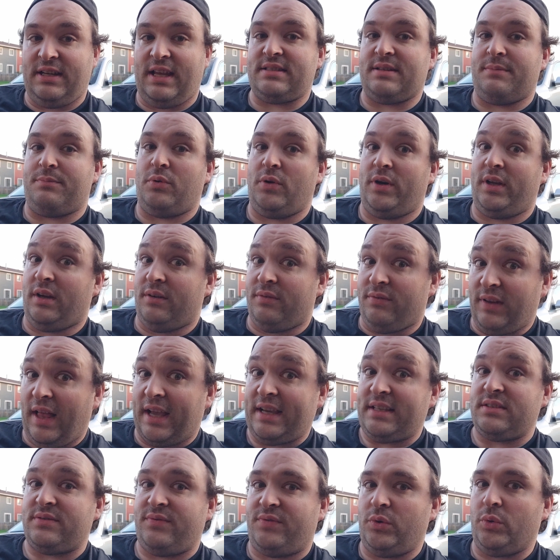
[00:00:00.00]
Yes, I'm putting a
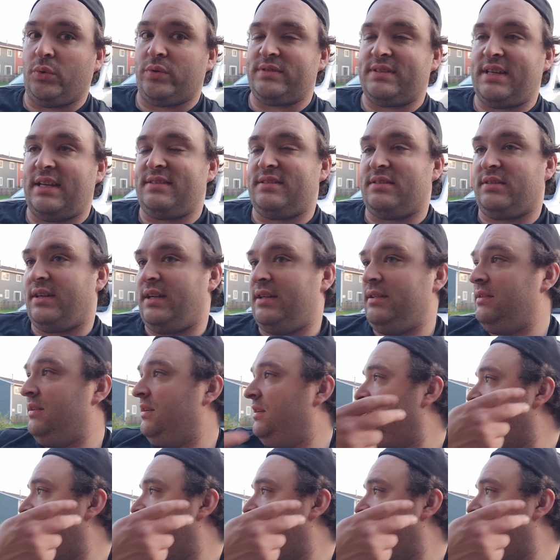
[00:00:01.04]
flex fuel sensor in.